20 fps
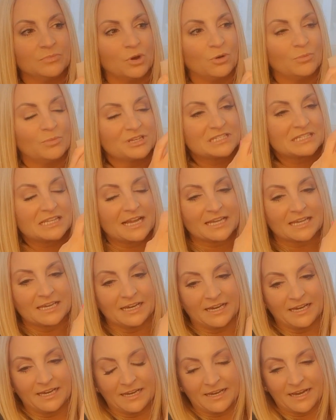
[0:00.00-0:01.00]
almost like
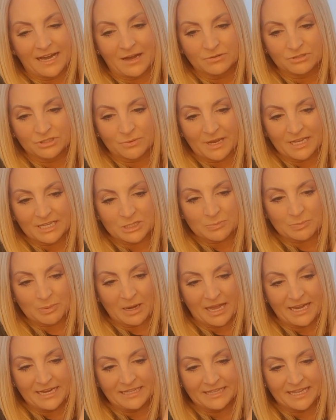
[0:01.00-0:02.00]
a, how do I
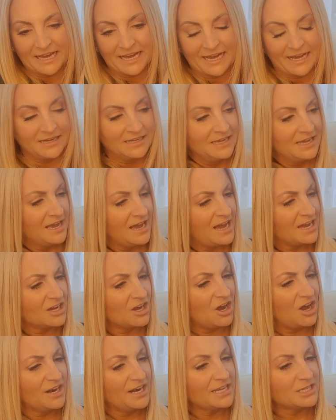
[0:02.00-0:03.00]
explain that? I
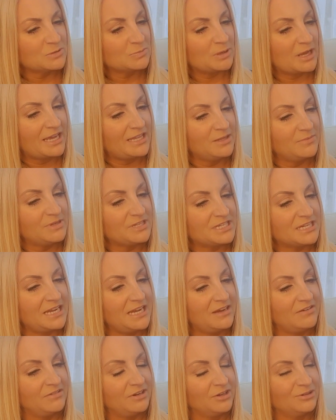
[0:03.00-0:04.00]
can't explain the
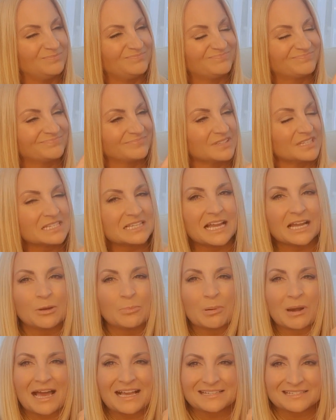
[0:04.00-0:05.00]
material. It's like a
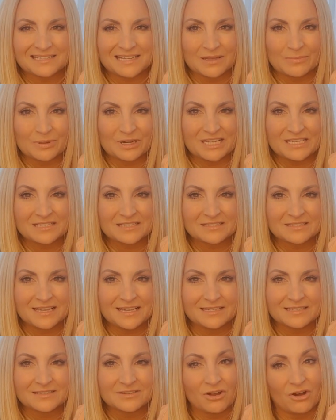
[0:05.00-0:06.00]
plastic, but
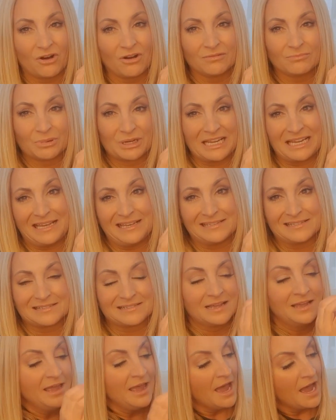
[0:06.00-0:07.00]
it's not, but it is.
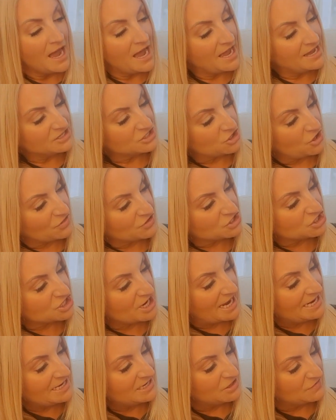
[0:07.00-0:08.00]
It's got the
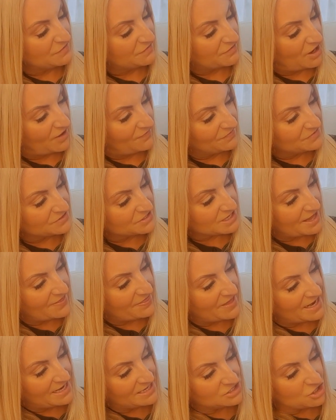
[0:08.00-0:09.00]
chain at the front,
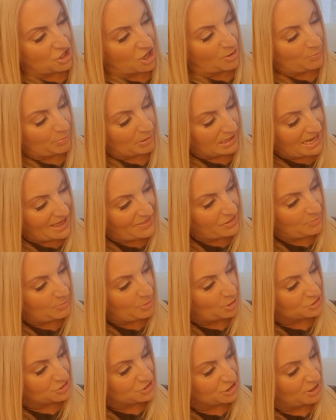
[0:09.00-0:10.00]
and then it's got a pleather
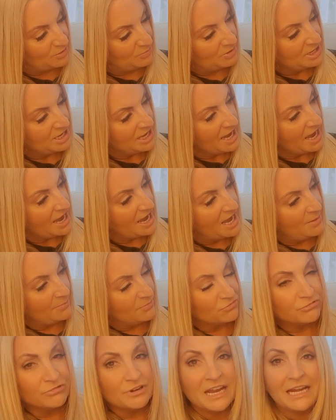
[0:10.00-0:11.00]
bottom.
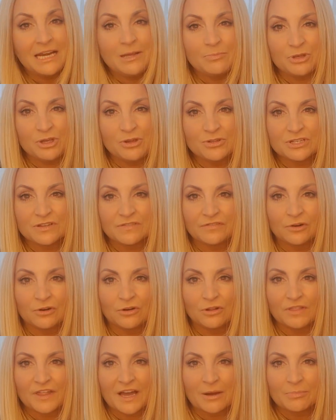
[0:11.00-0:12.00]
Really
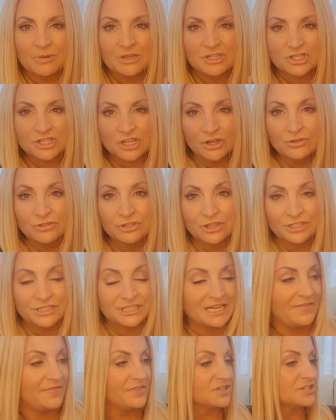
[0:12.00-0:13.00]
beautiful. That would be so good
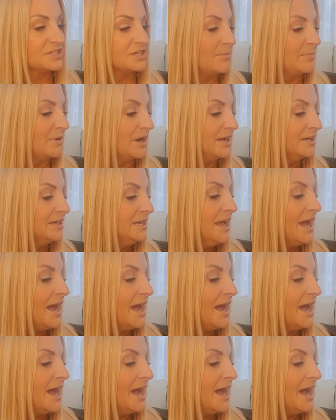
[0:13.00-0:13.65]
in the summer.